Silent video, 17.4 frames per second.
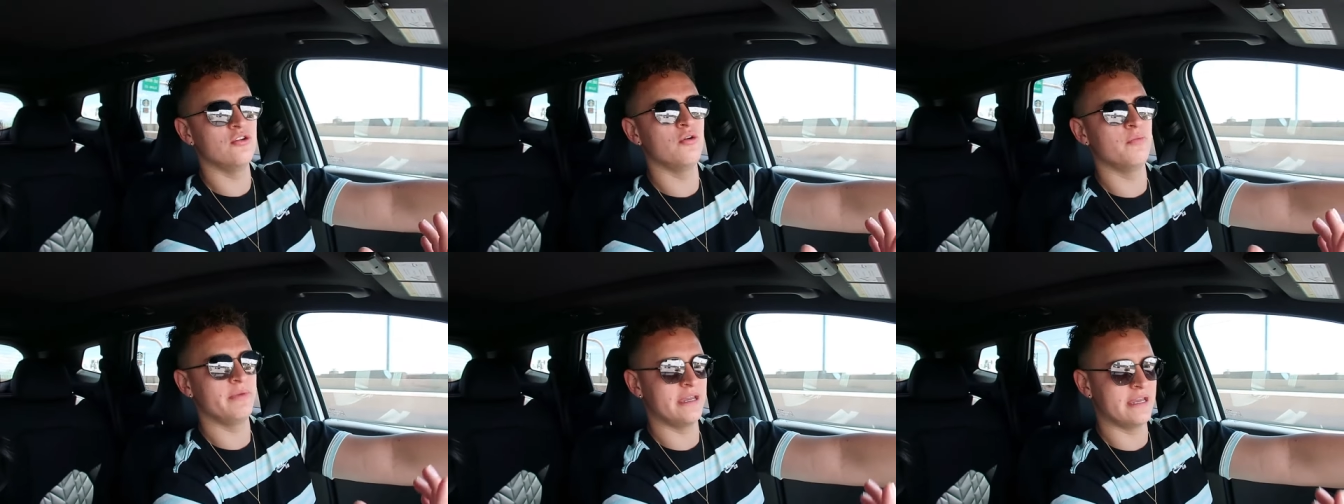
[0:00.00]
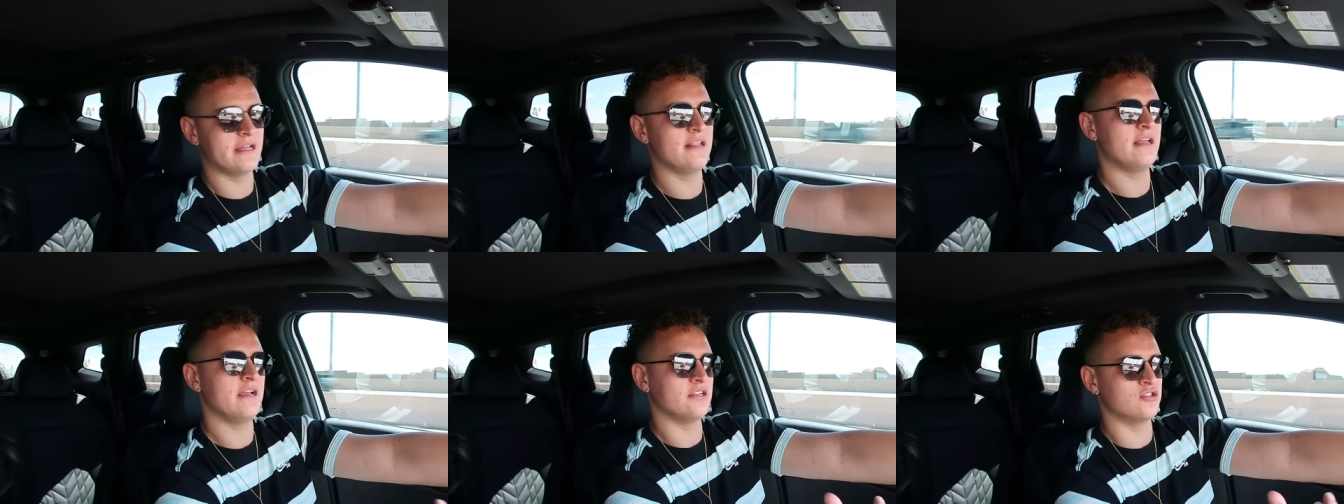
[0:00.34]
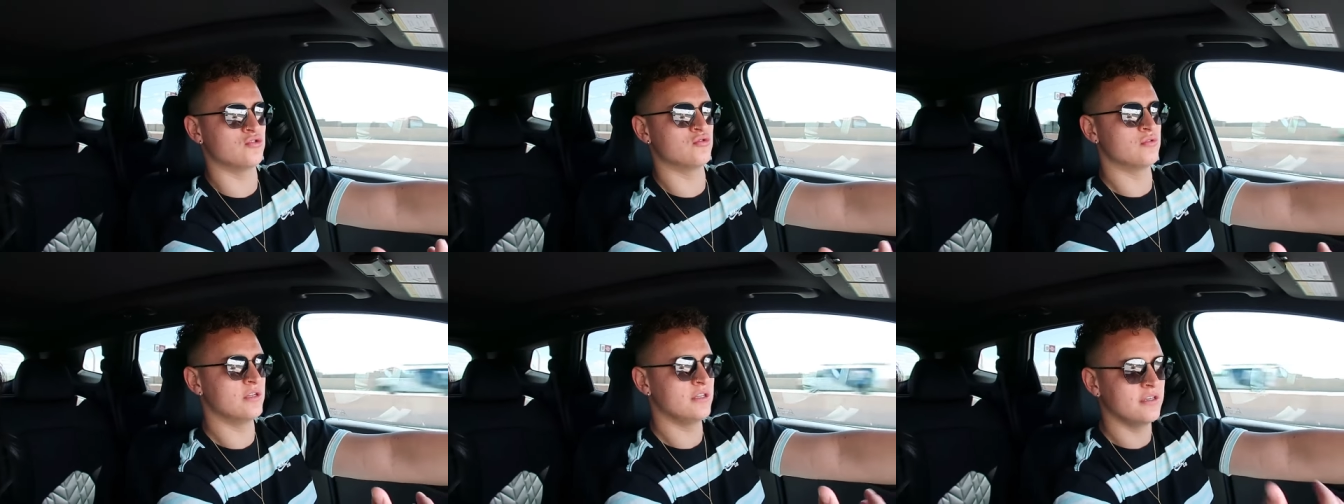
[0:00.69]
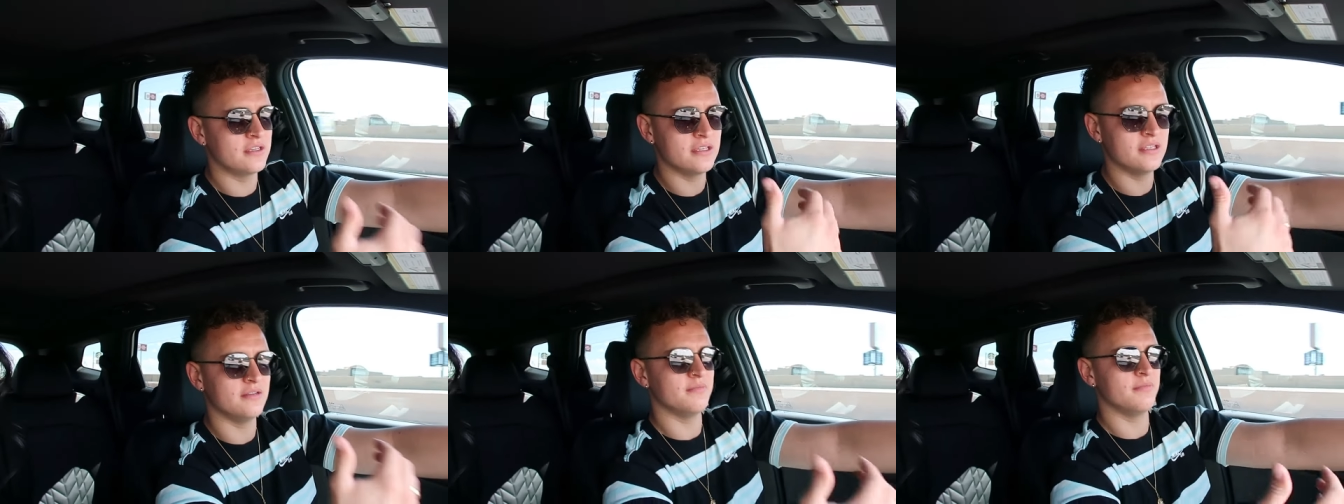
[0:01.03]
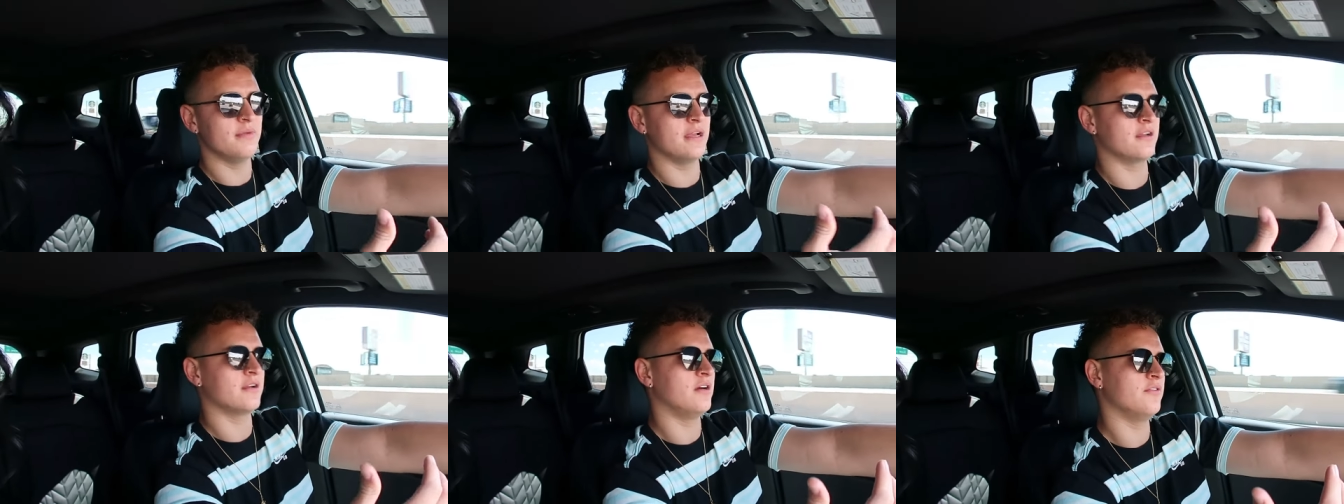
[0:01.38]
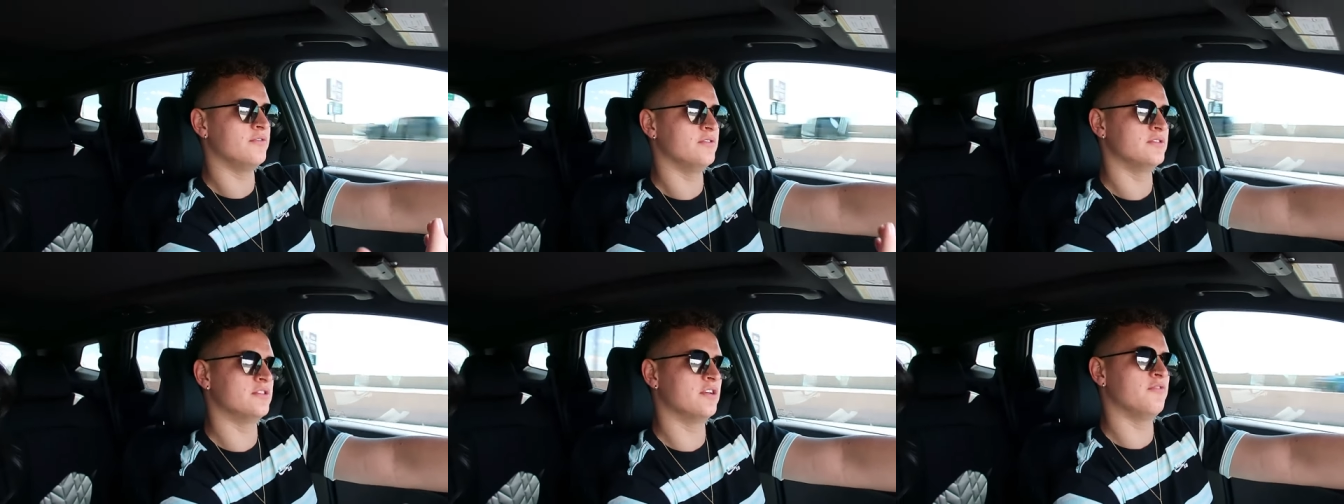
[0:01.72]
You know me, I like drink
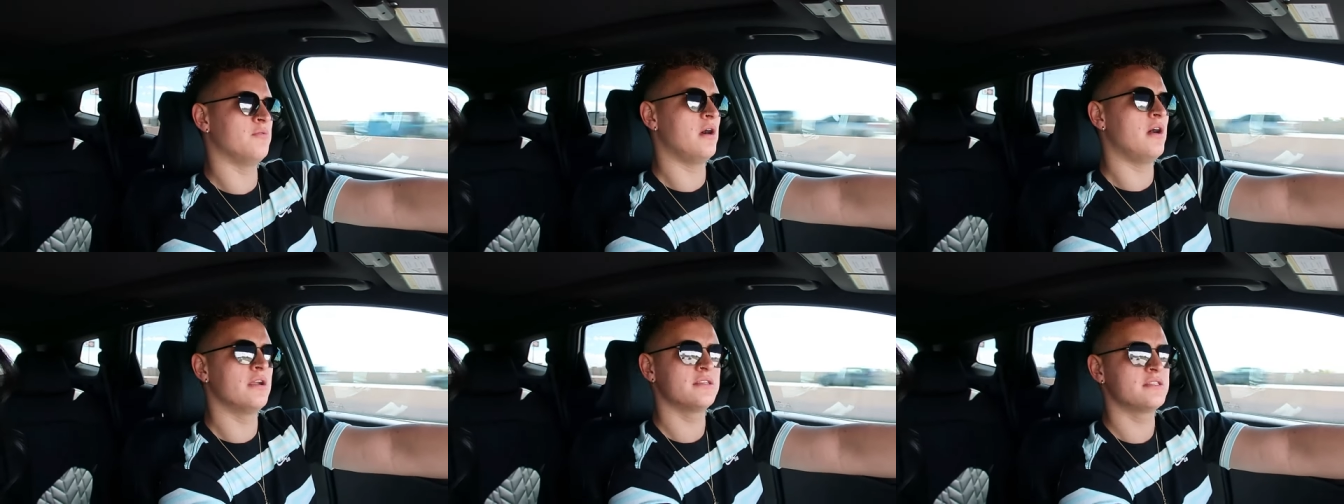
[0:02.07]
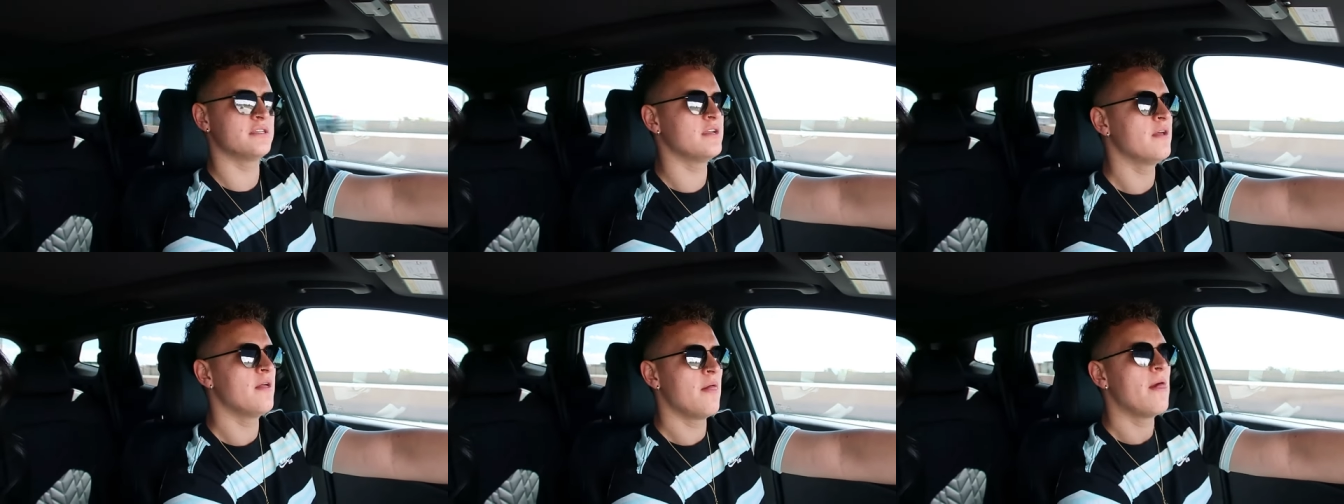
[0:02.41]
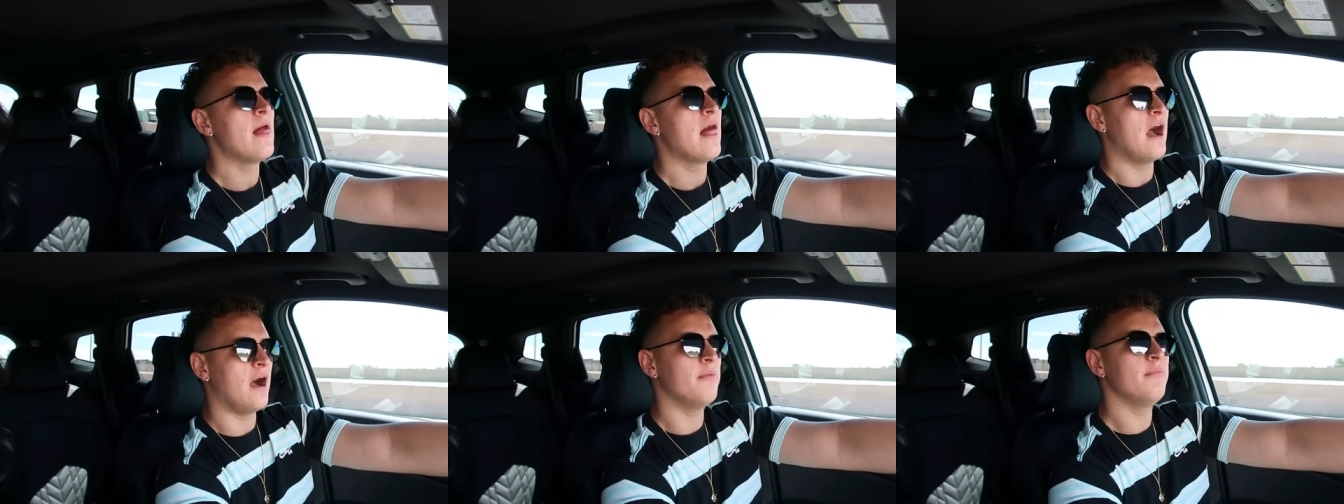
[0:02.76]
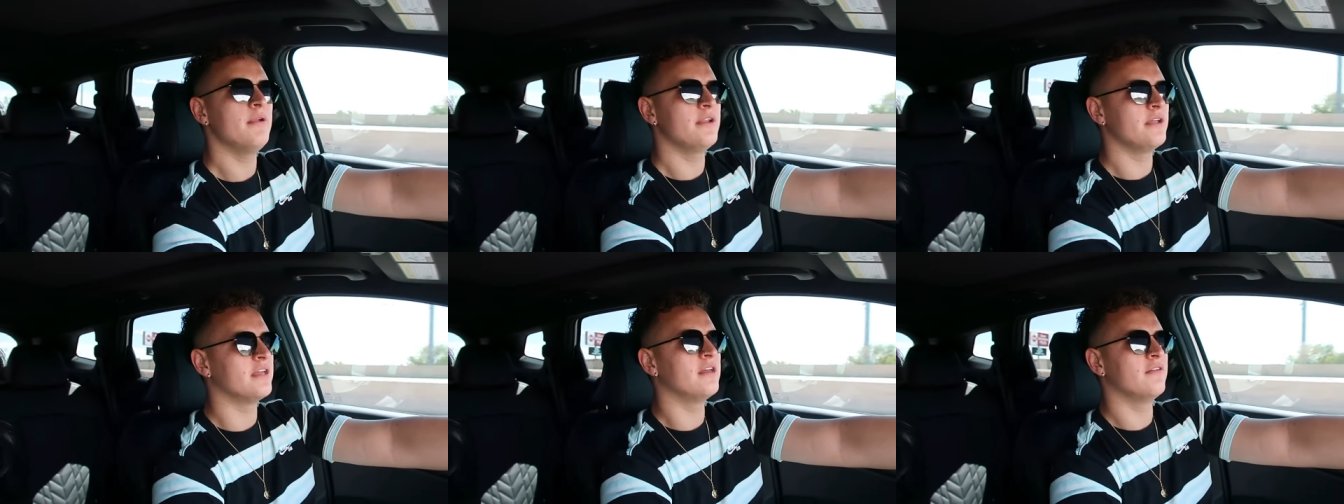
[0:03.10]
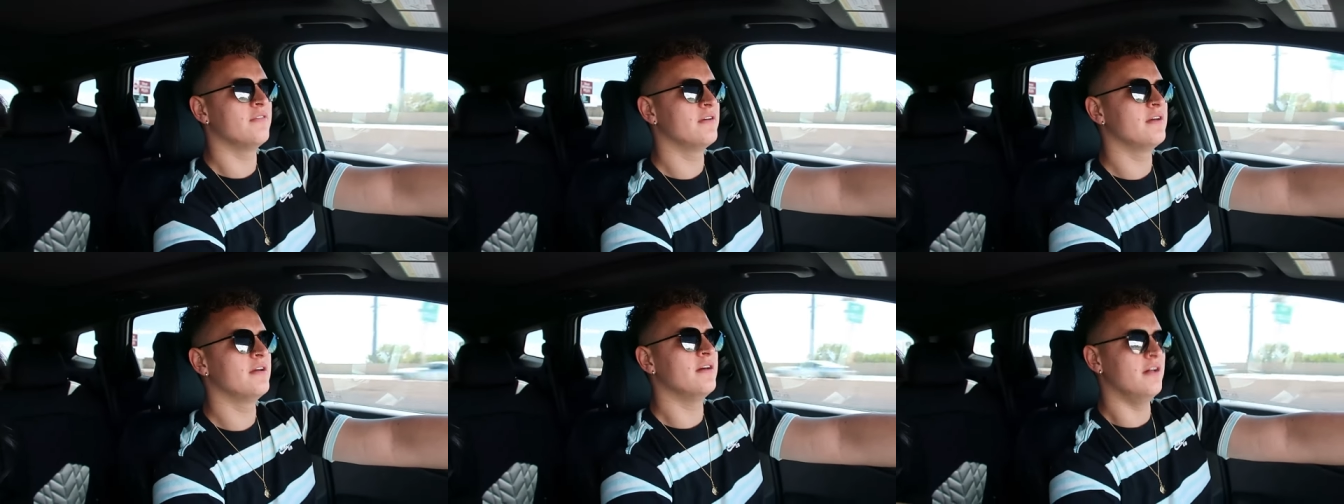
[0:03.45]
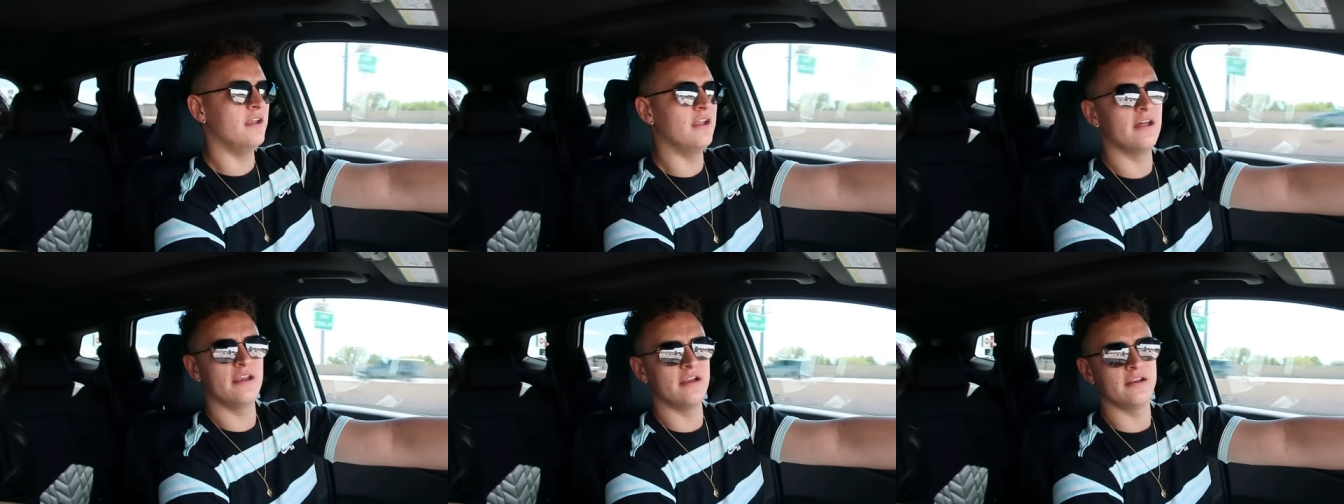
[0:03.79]
yeah. honestly, I'm gonna give it
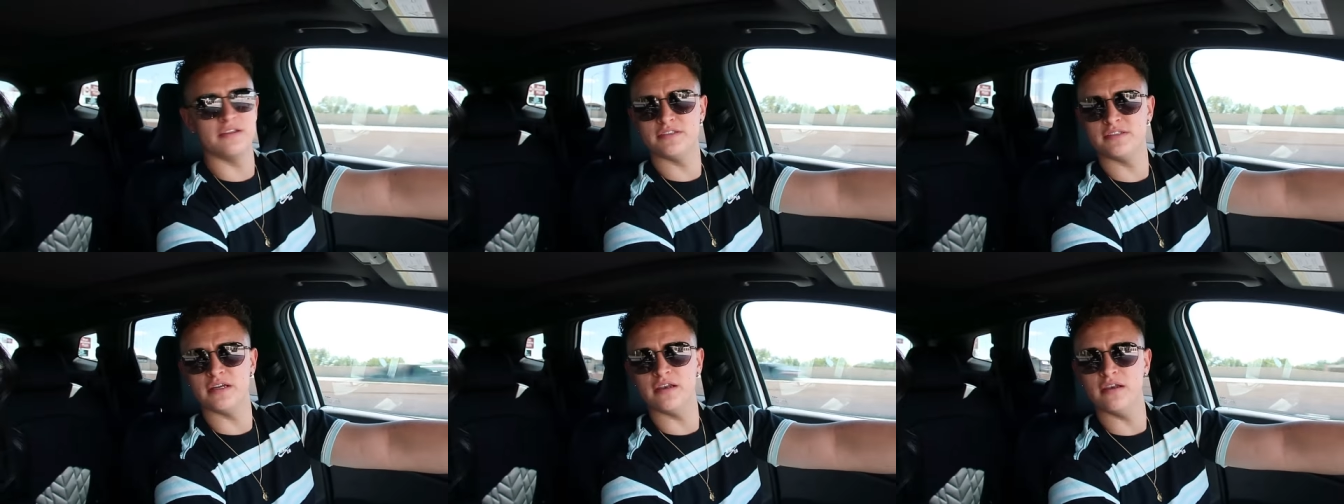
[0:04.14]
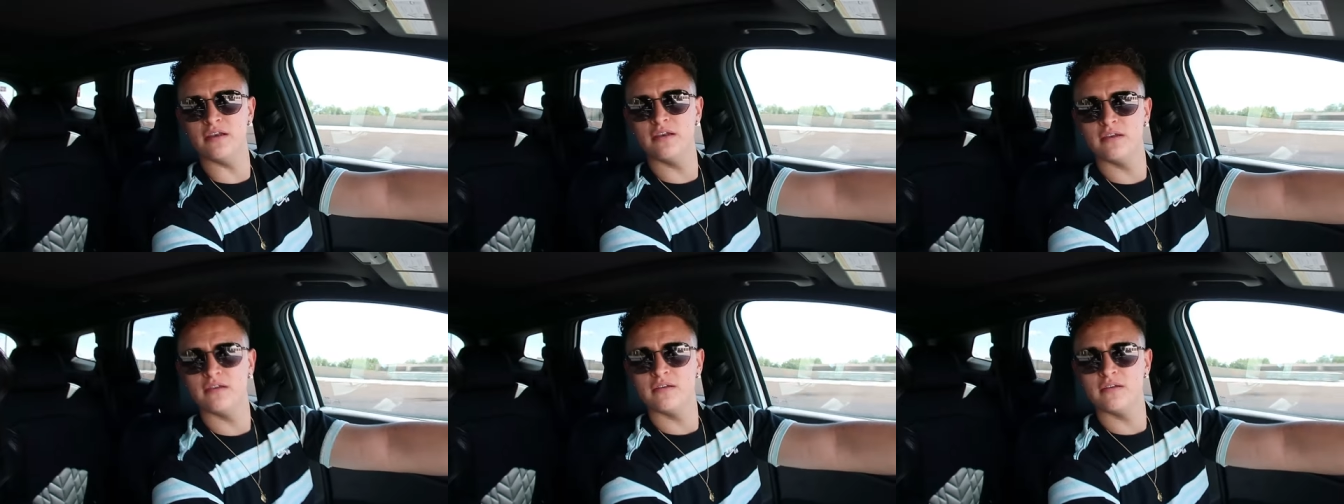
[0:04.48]
a nine out of ten.